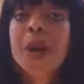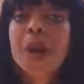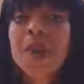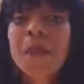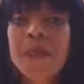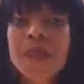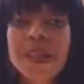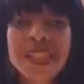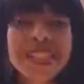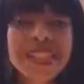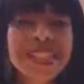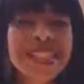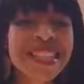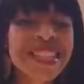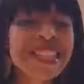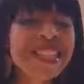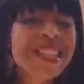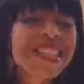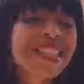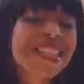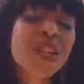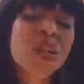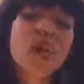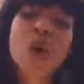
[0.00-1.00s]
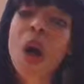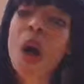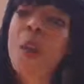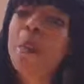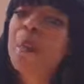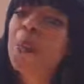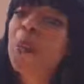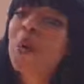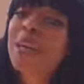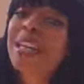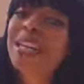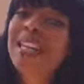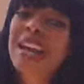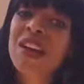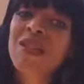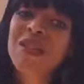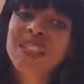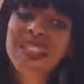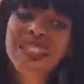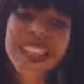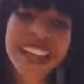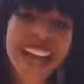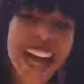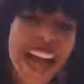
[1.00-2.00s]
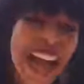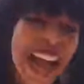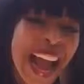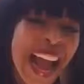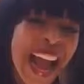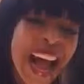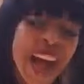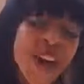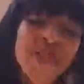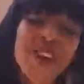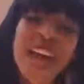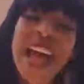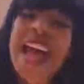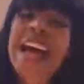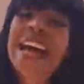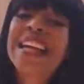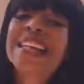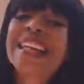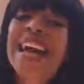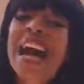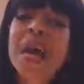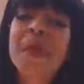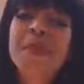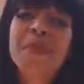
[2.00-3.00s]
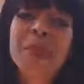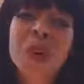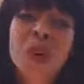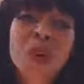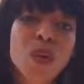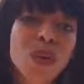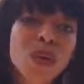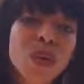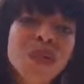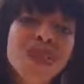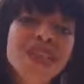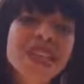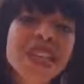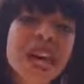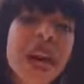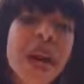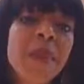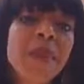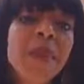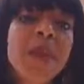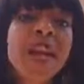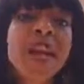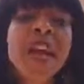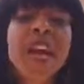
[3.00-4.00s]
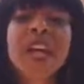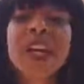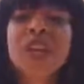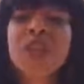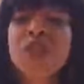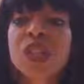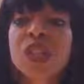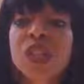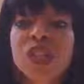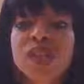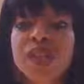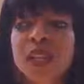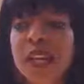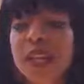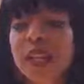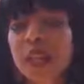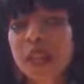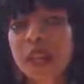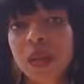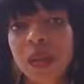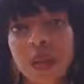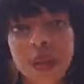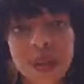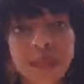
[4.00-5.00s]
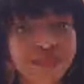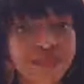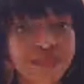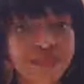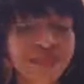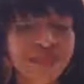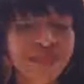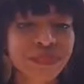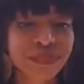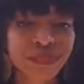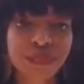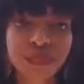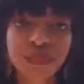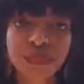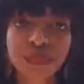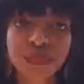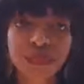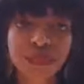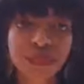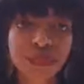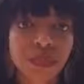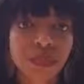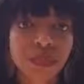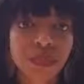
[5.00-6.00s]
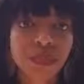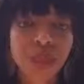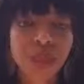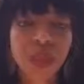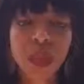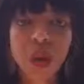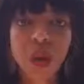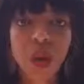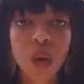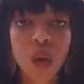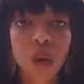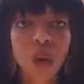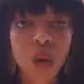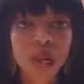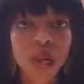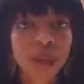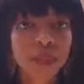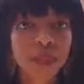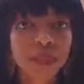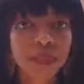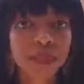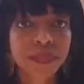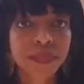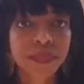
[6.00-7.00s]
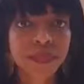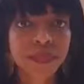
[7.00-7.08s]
my business. I put in everything I have and I borrowed some. And you just feel like, you know what? Okay.